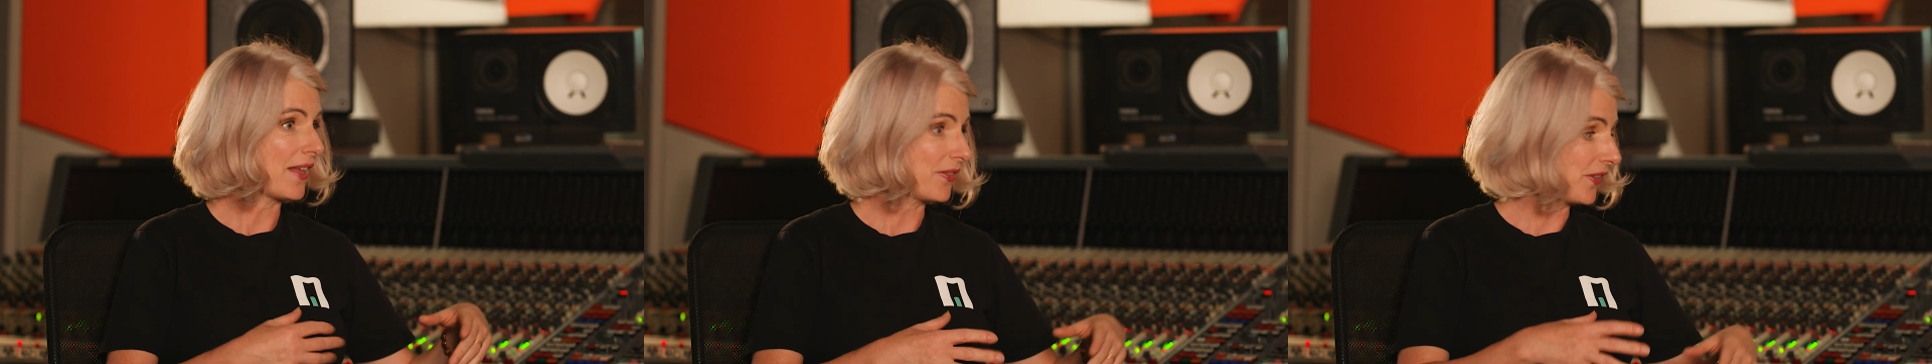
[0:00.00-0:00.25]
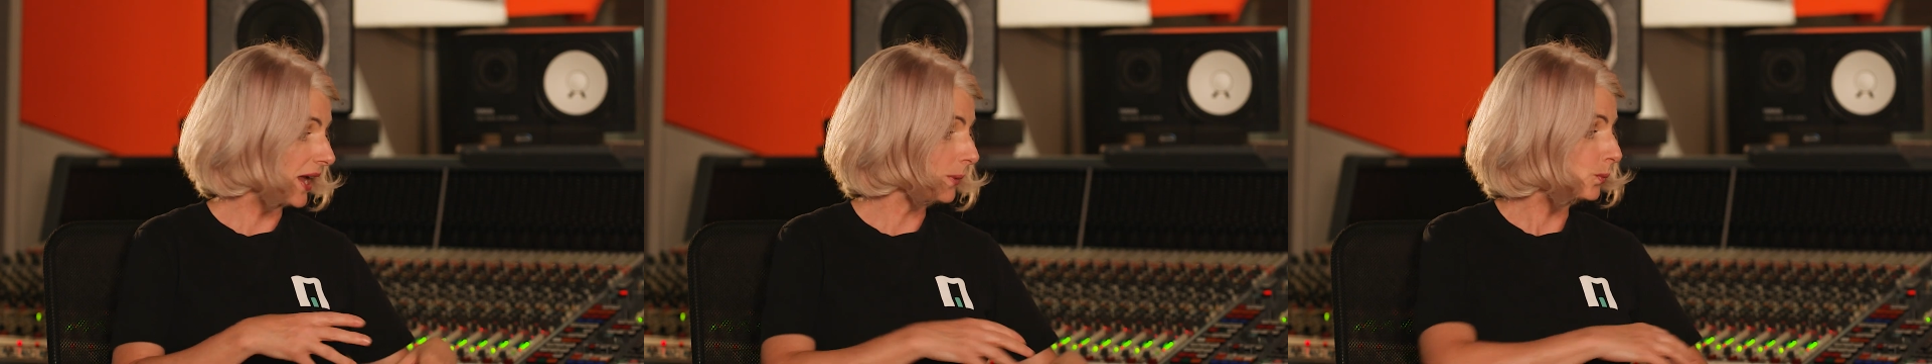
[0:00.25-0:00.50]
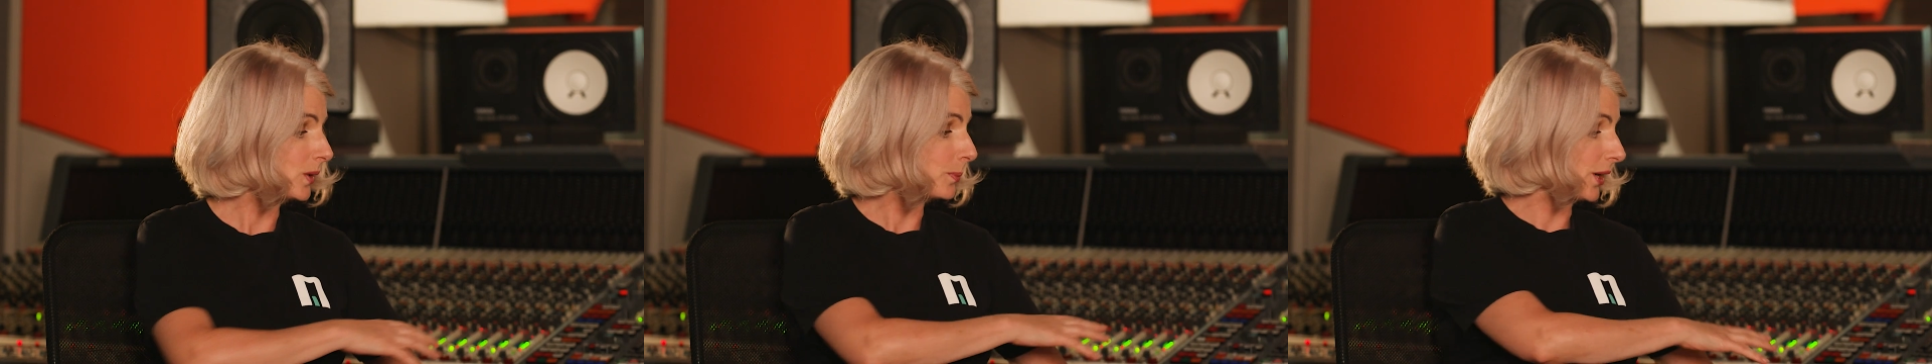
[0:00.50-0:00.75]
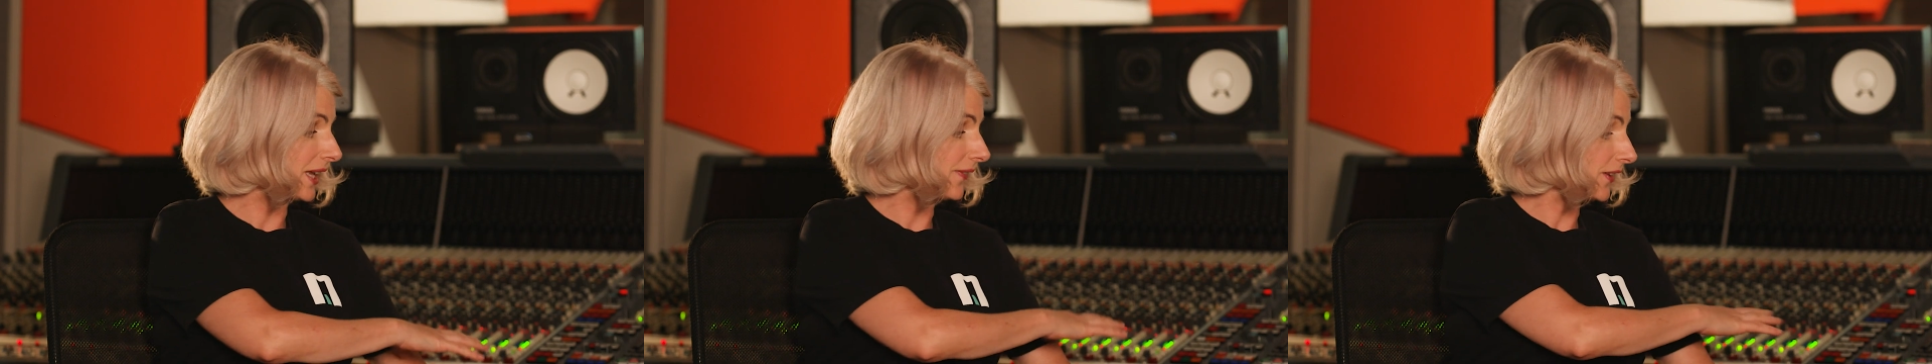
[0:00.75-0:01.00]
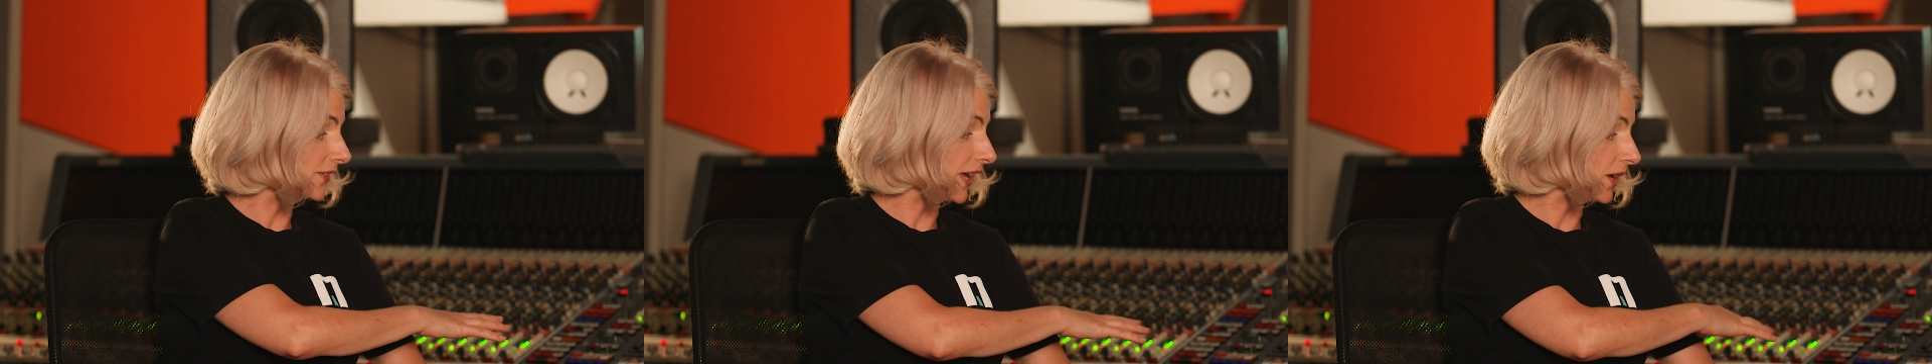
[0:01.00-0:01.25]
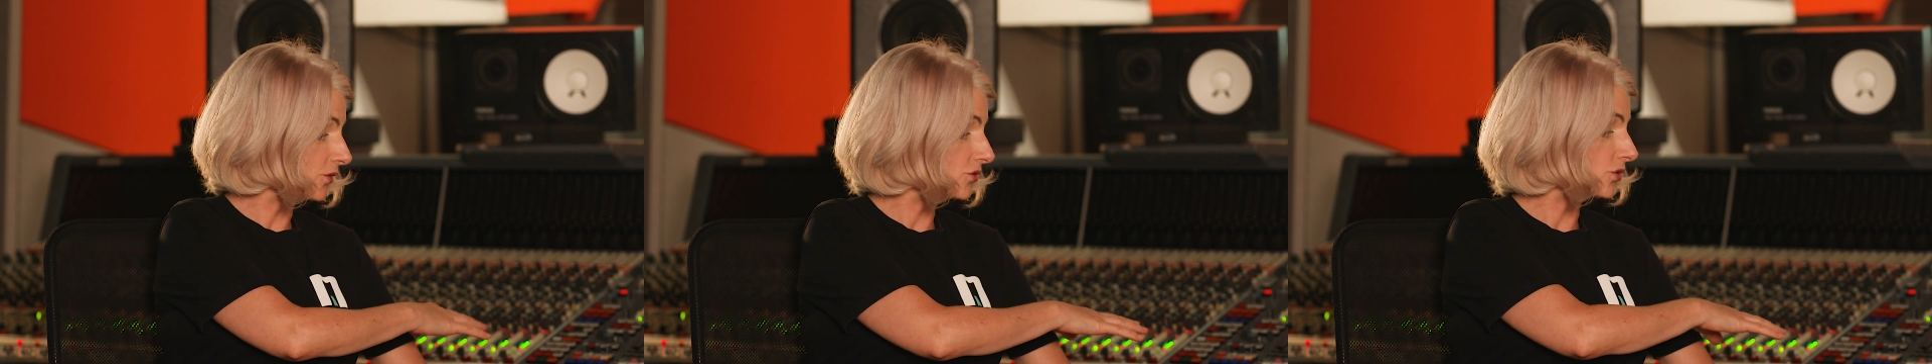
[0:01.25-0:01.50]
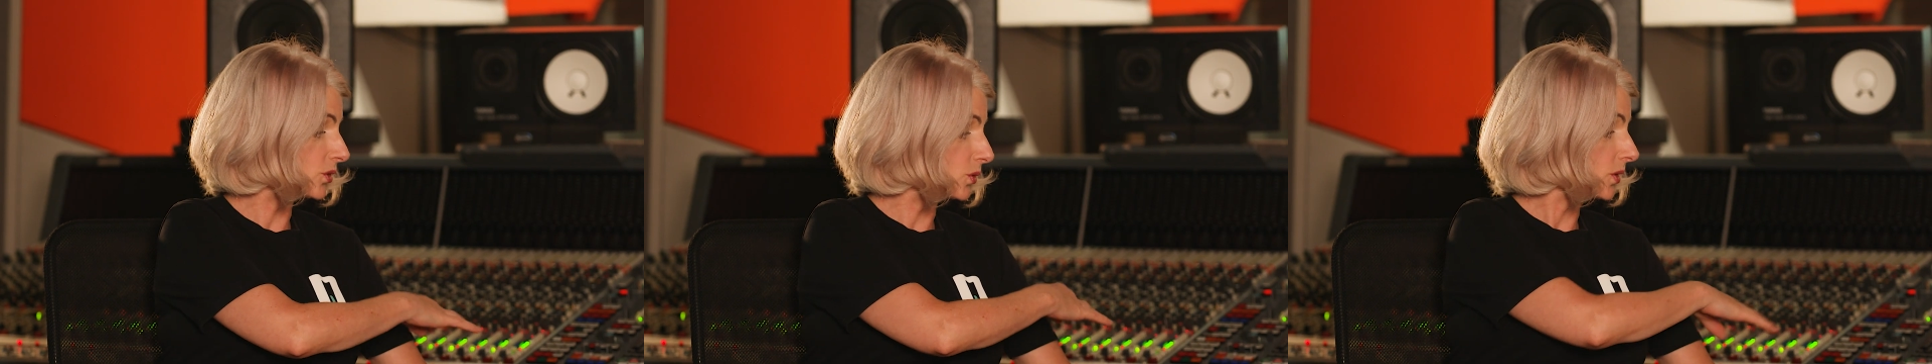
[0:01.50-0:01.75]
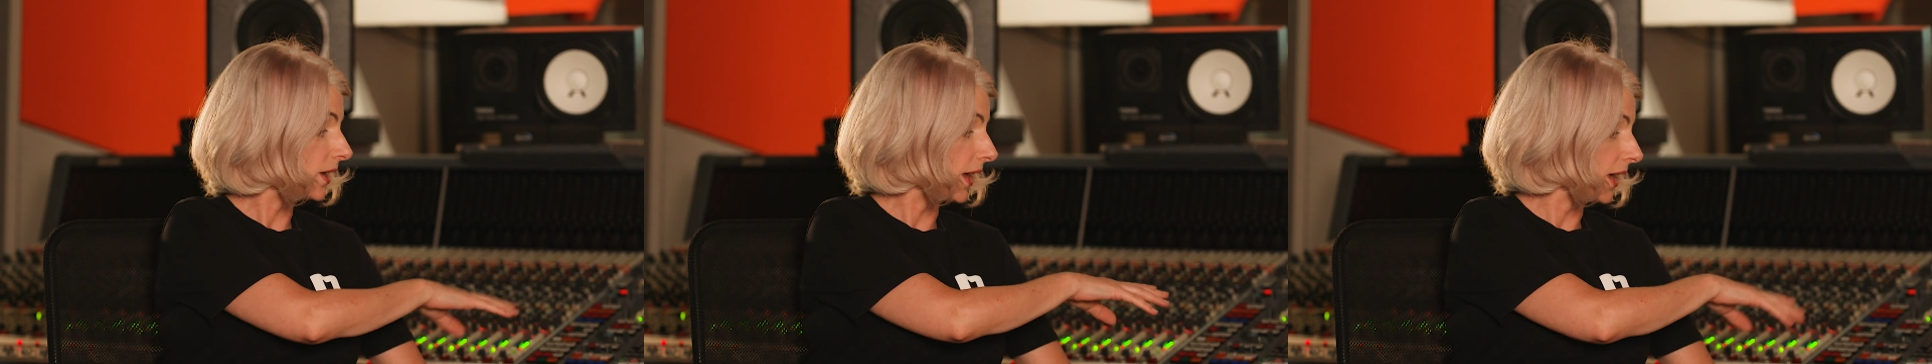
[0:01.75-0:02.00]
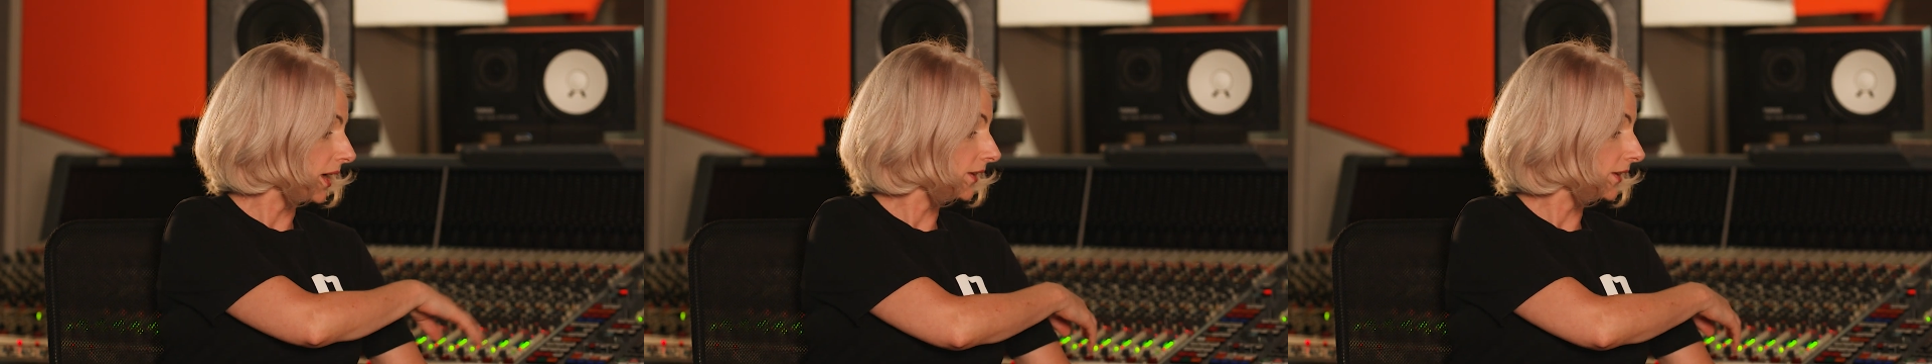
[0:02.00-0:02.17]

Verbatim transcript: and then we bring in the sound through, uh,